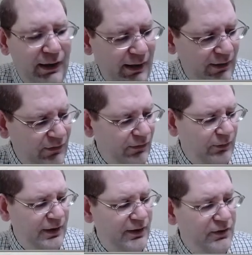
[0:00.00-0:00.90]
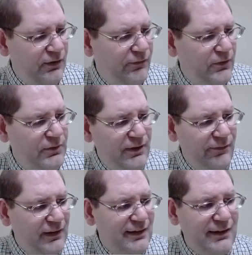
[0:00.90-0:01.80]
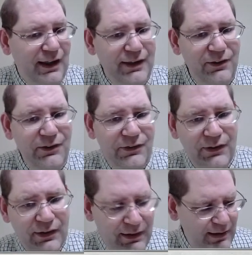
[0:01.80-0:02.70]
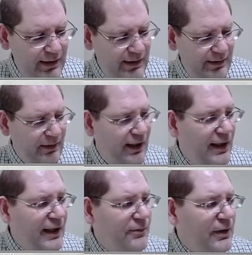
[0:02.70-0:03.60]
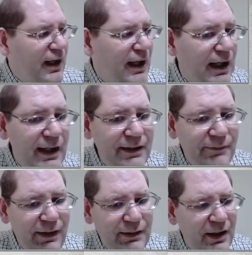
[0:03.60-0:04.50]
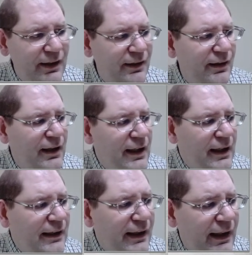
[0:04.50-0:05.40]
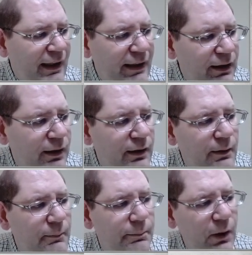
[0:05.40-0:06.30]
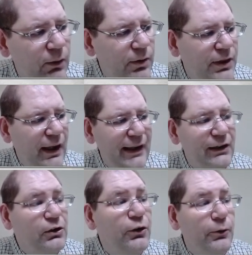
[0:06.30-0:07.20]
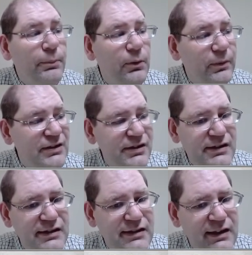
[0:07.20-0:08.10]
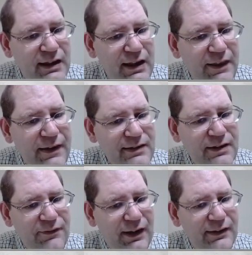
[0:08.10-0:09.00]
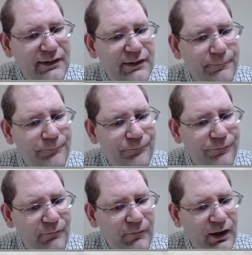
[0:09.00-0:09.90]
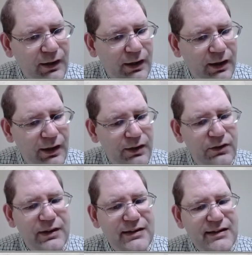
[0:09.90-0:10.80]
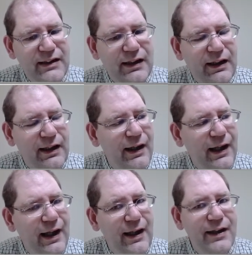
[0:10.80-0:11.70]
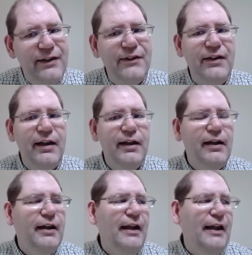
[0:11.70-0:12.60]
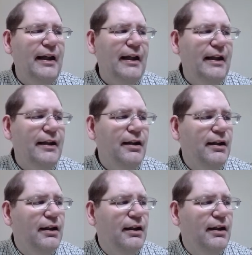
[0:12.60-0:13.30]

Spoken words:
And so here's a few different styles. I would highly recommend getting both a loupe, which is this device. And you can see it kind of has a